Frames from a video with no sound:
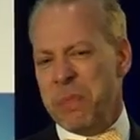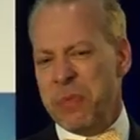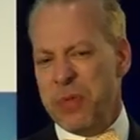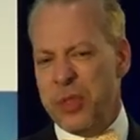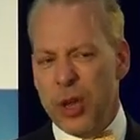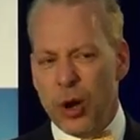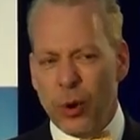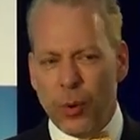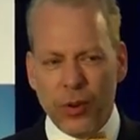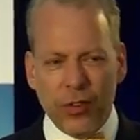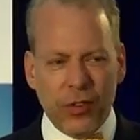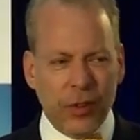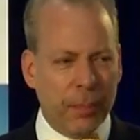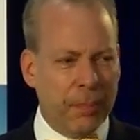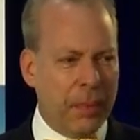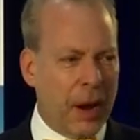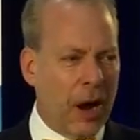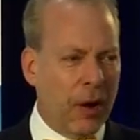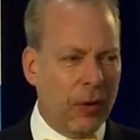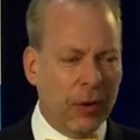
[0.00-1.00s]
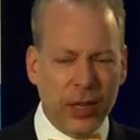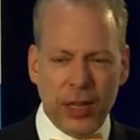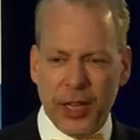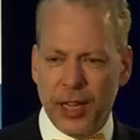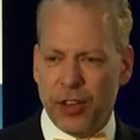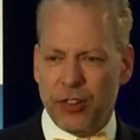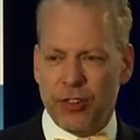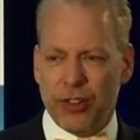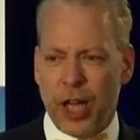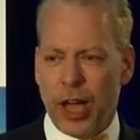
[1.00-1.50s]
There was apparently
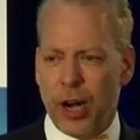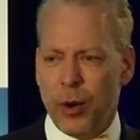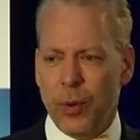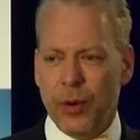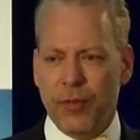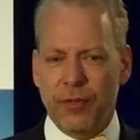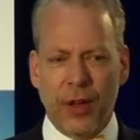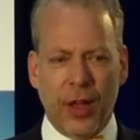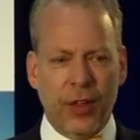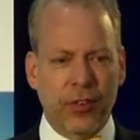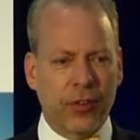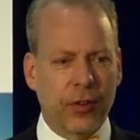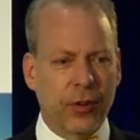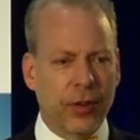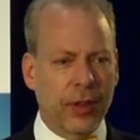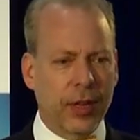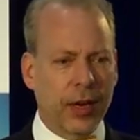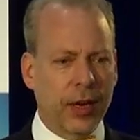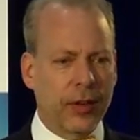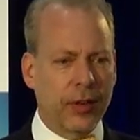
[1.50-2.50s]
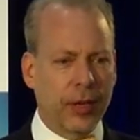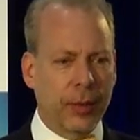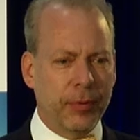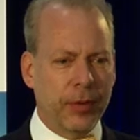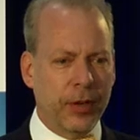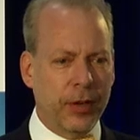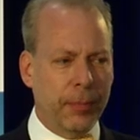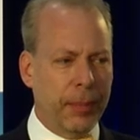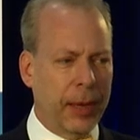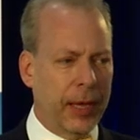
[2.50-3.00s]
a shadow investor that
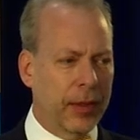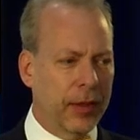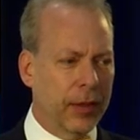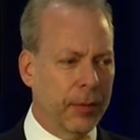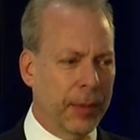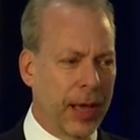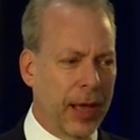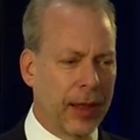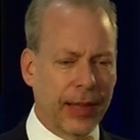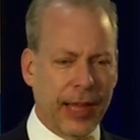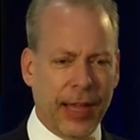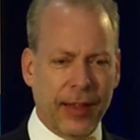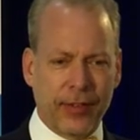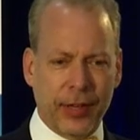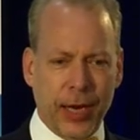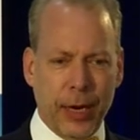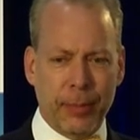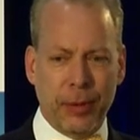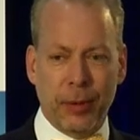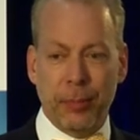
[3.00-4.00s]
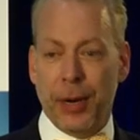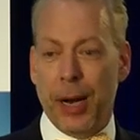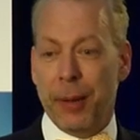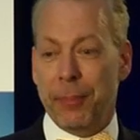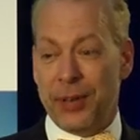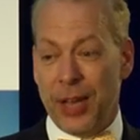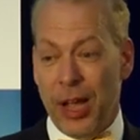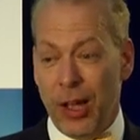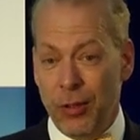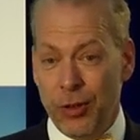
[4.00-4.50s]
attempted to bail them out last April. But
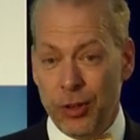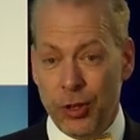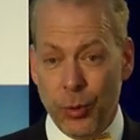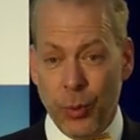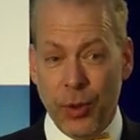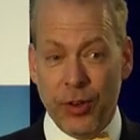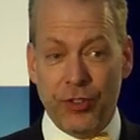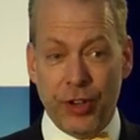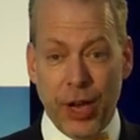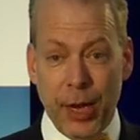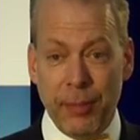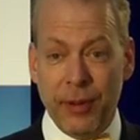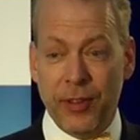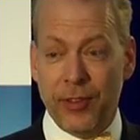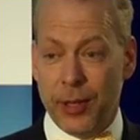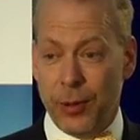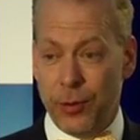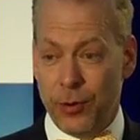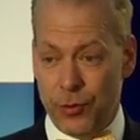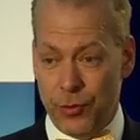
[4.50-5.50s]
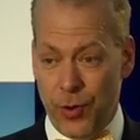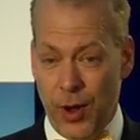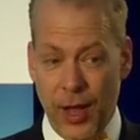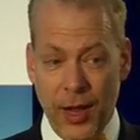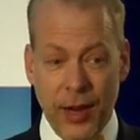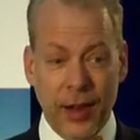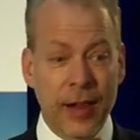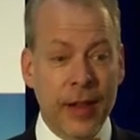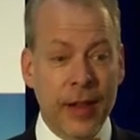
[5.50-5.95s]
I'm telling you, what Jamie said was right.